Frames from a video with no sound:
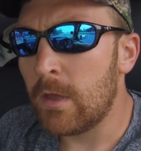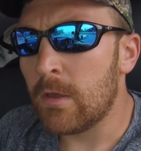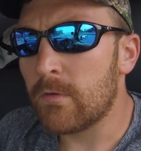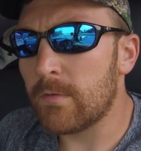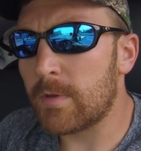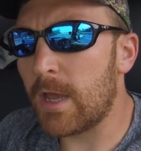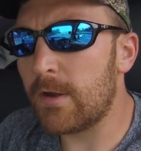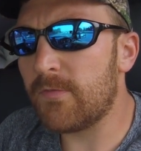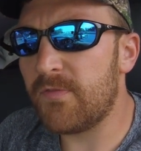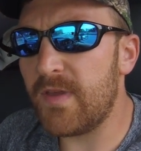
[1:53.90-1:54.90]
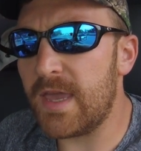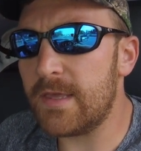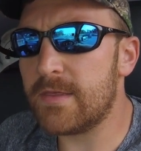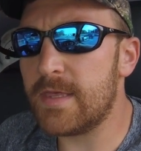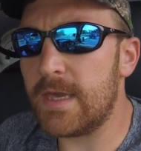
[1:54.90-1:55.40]
So I'm kind of
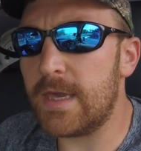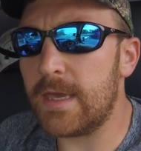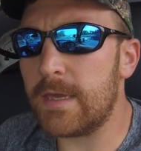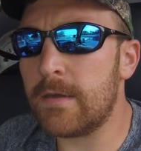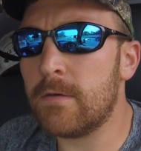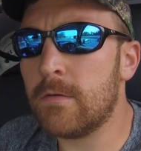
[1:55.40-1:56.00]
facing